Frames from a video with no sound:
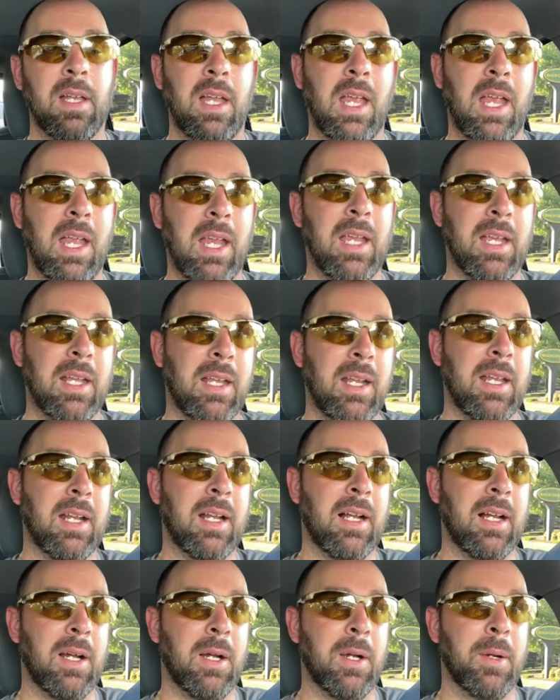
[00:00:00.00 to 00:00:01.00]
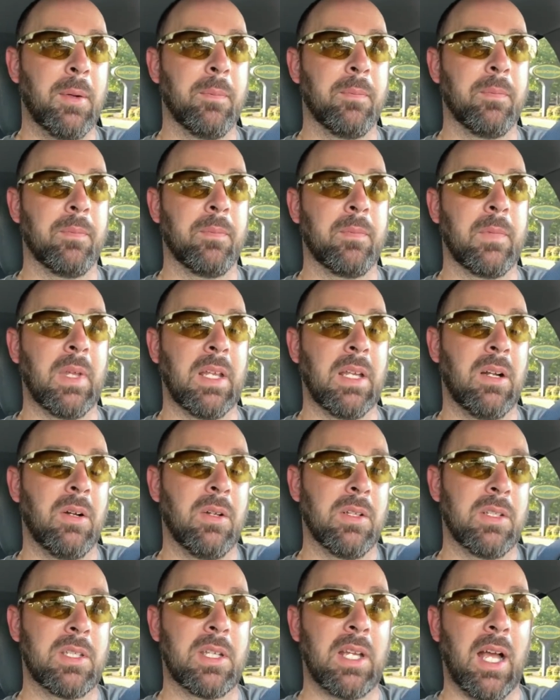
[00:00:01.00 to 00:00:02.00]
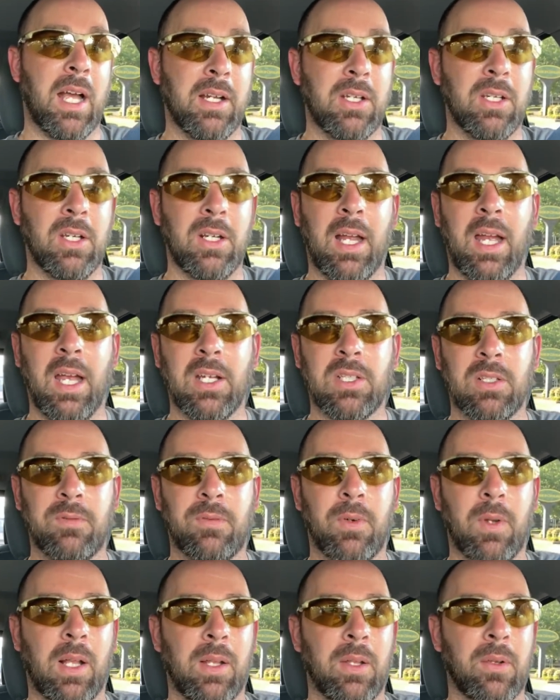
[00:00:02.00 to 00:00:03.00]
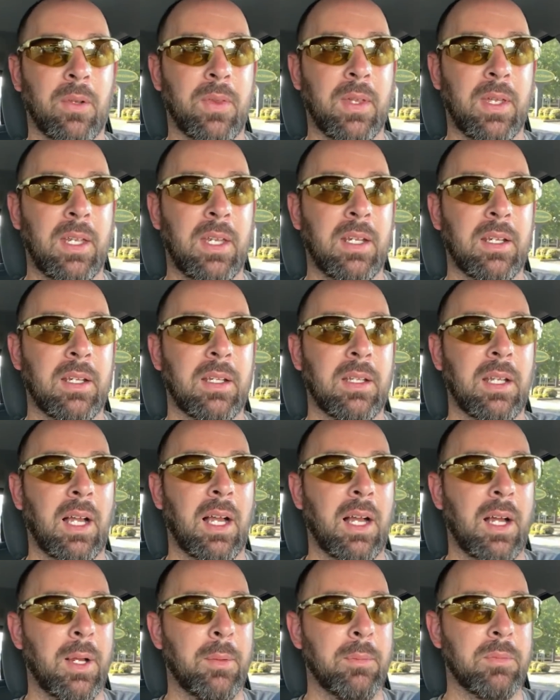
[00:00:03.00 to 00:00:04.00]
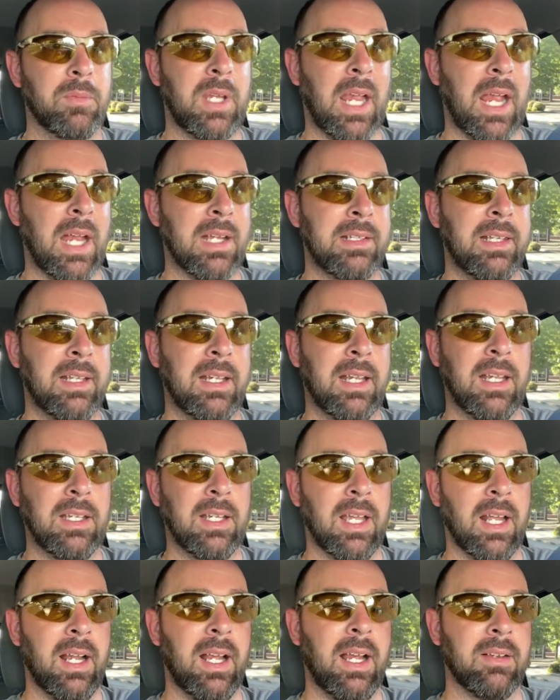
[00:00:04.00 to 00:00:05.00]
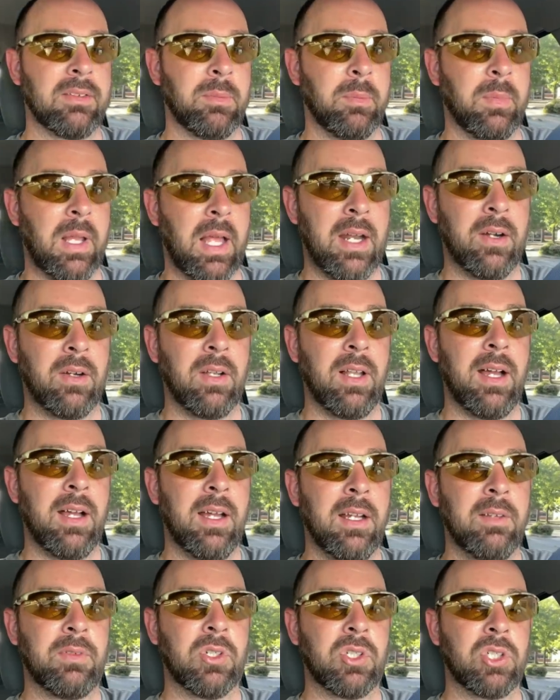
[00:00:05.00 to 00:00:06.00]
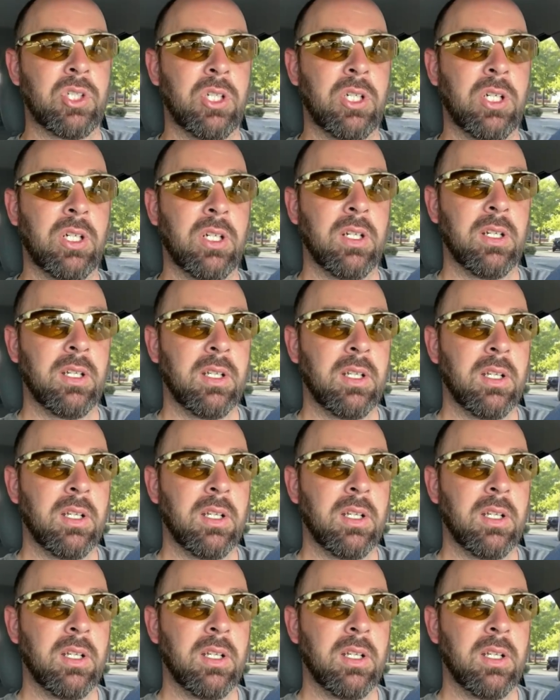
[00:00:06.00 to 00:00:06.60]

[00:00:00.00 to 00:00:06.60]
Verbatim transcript: and it um you know it's got good action for that little thing um casting it you gotta have some lighter line for sure